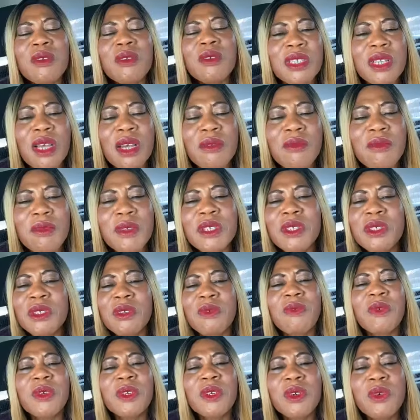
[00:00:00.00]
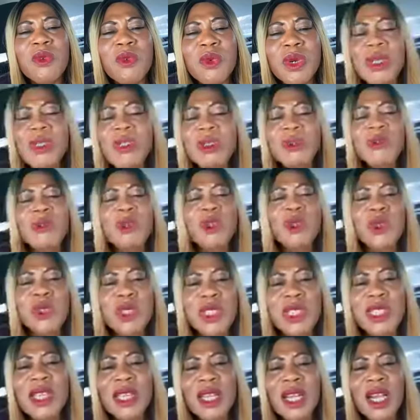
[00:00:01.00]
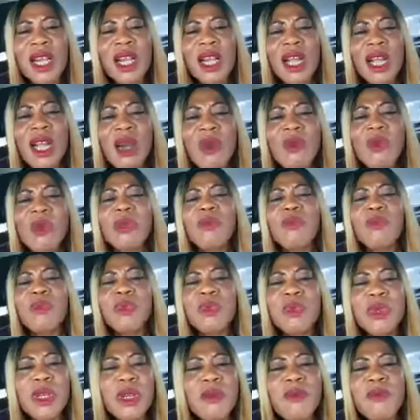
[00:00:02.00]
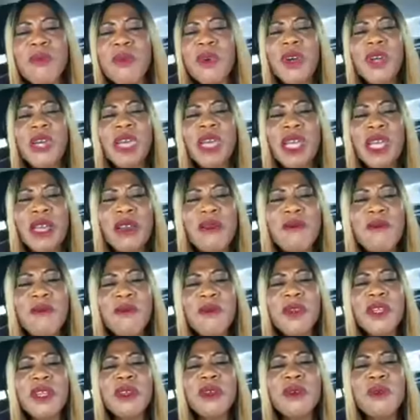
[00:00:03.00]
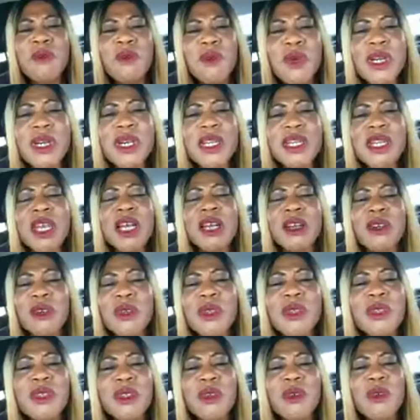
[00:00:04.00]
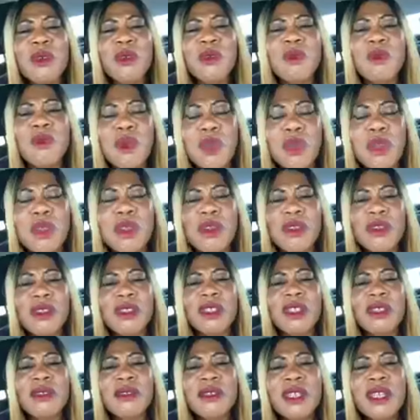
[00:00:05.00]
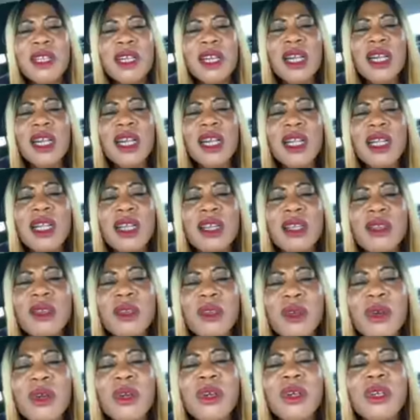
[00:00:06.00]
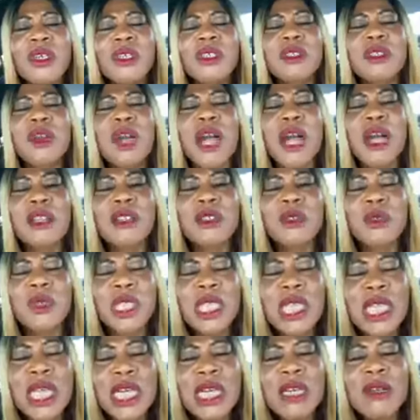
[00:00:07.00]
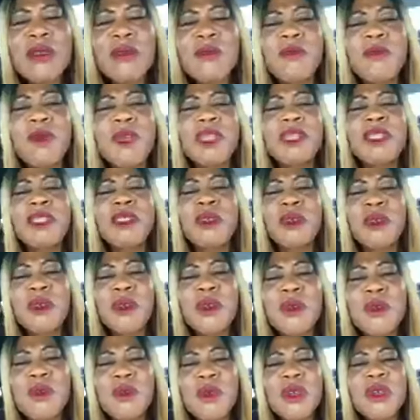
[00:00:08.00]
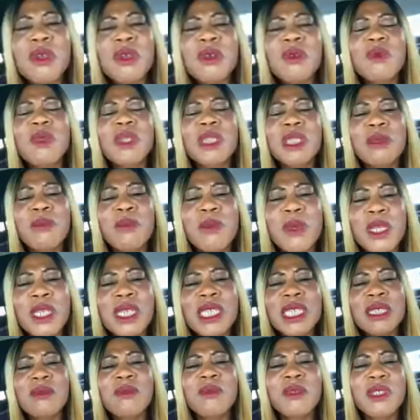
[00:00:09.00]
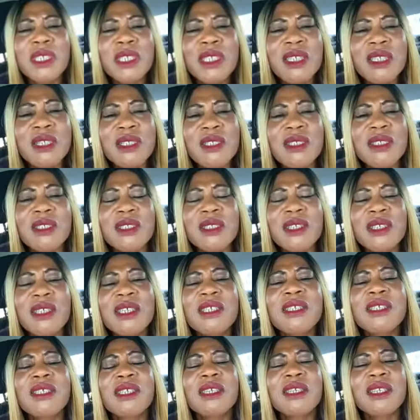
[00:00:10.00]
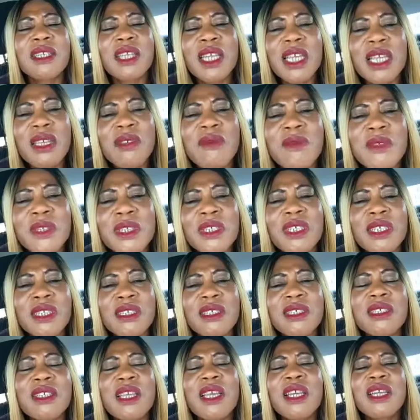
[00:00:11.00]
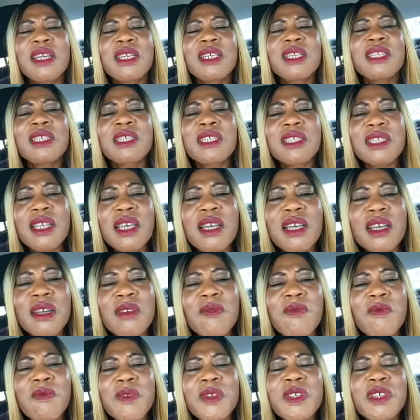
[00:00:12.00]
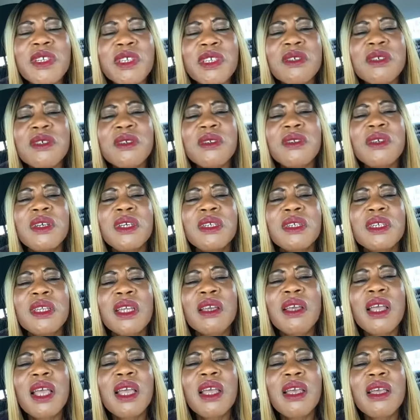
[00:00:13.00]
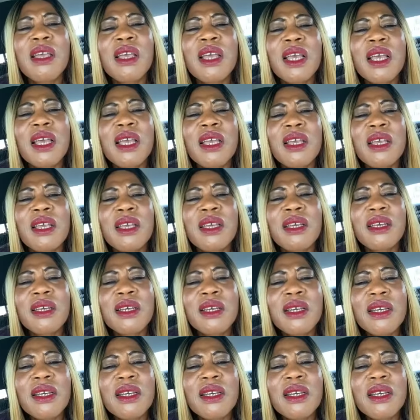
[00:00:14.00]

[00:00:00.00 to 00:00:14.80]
salvation, for your word of truth. We pray for everyone across the whole world. Lord, as we cover the whole world with the blood of Jesus, it's an evidence, the sacrificial uh, uh,